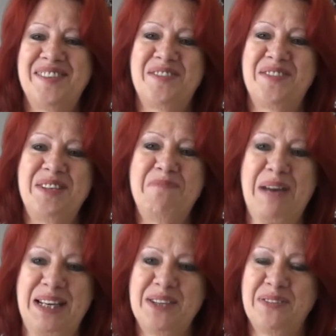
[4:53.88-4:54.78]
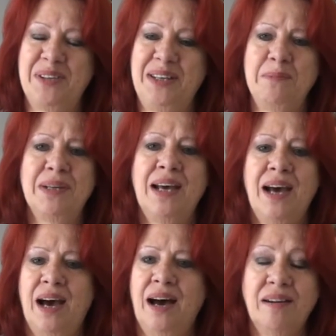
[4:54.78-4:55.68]
free punt for him, but
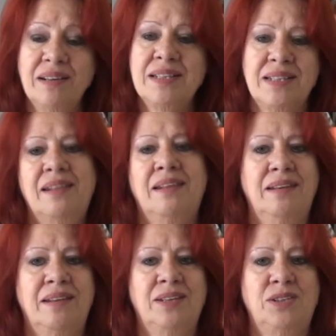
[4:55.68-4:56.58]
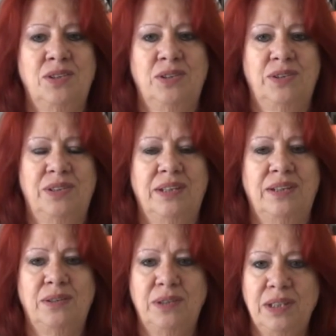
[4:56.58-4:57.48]
I honestly think that
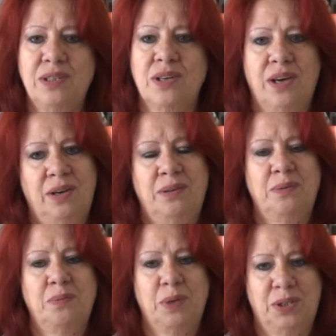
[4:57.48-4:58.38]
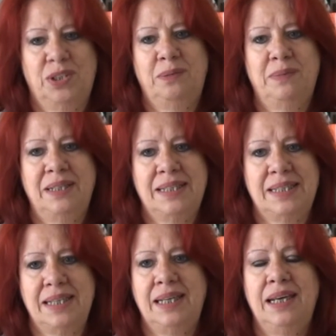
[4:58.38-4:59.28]
you need to go and watch him and
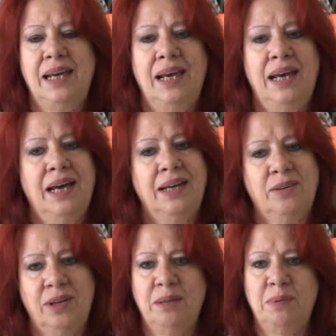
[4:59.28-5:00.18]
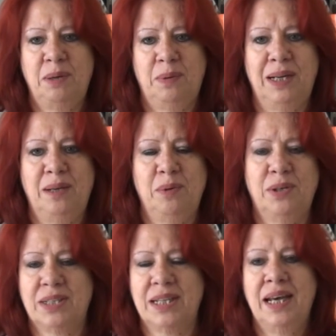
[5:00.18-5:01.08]
see how incredibly well he
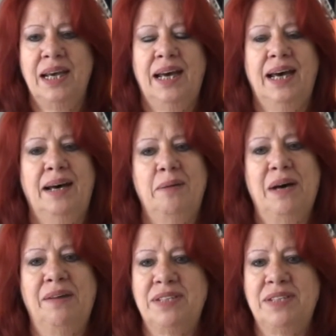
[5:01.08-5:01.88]
works. I've